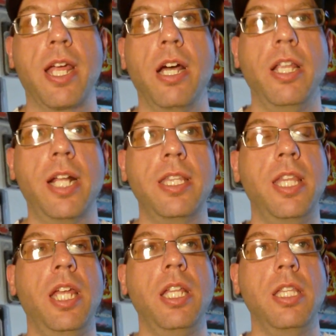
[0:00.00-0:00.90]
collect
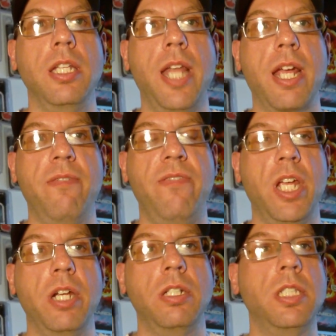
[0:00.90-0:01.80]
the NECA
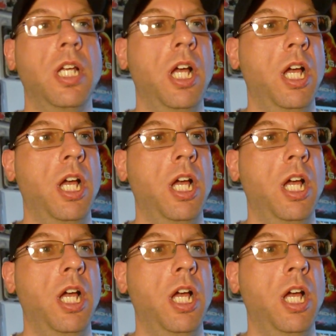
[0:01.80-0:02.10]
figures.